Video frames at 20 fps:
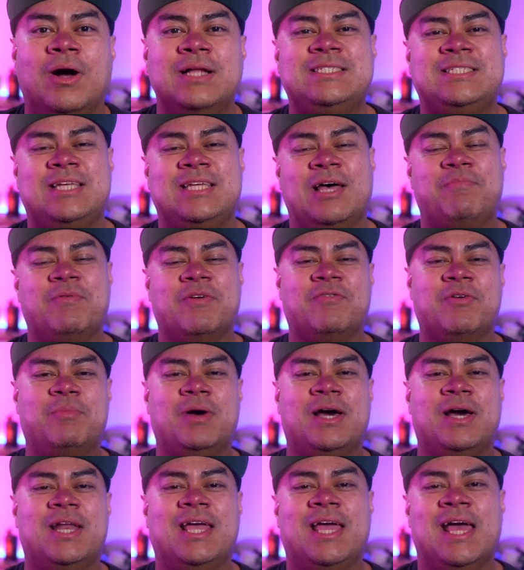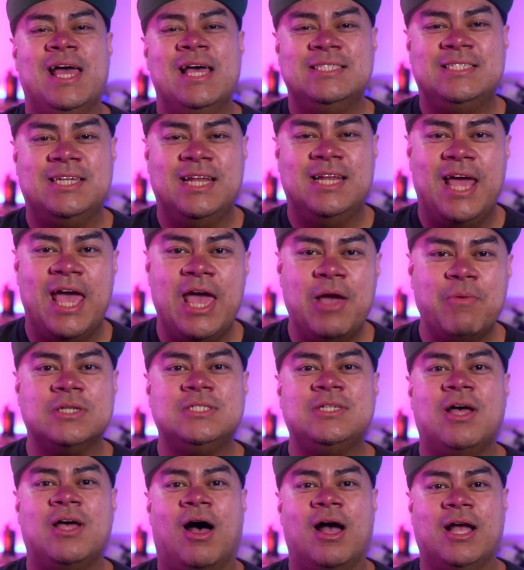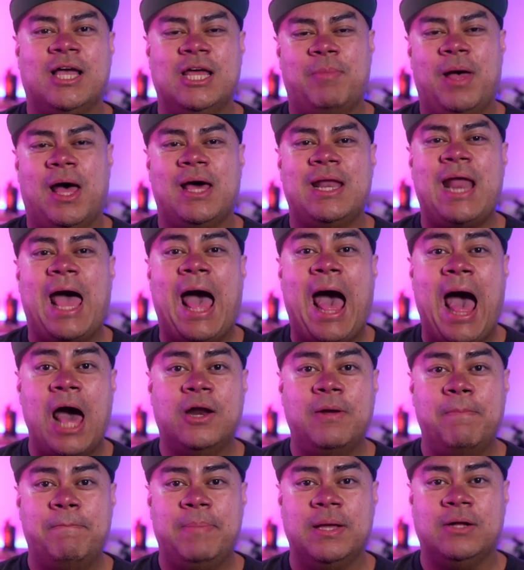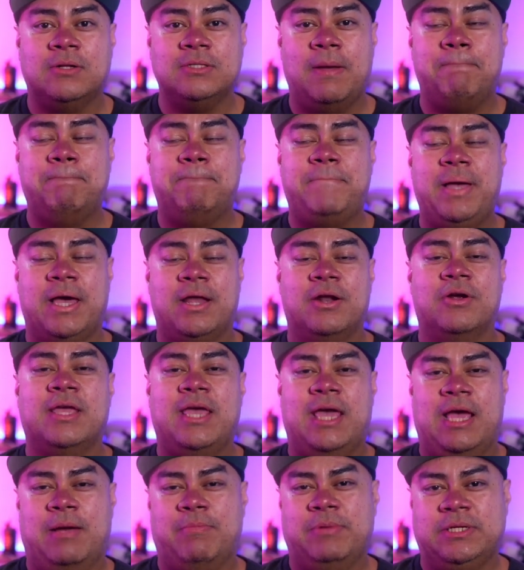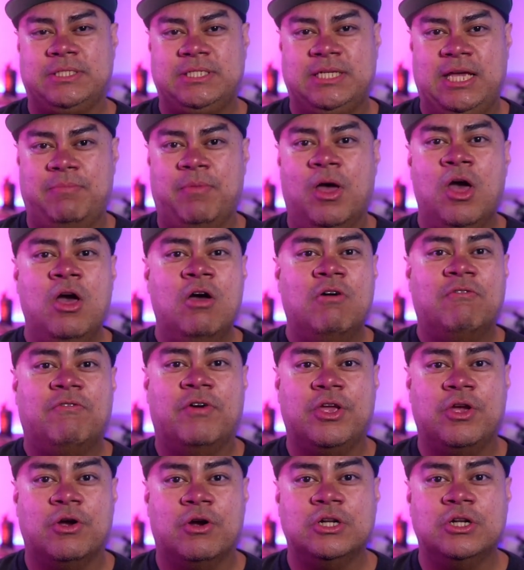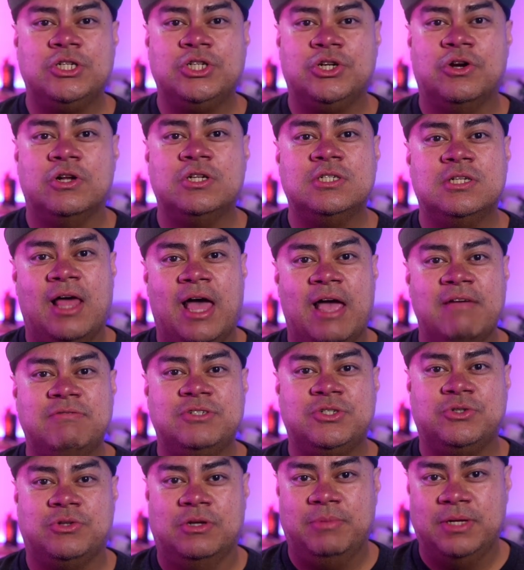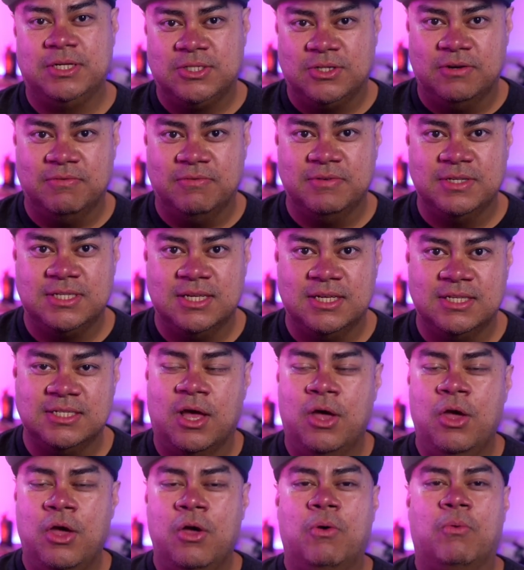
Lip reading: What's up, everybody? Today, we're talking about how to build a better camera team for your church live streaming services.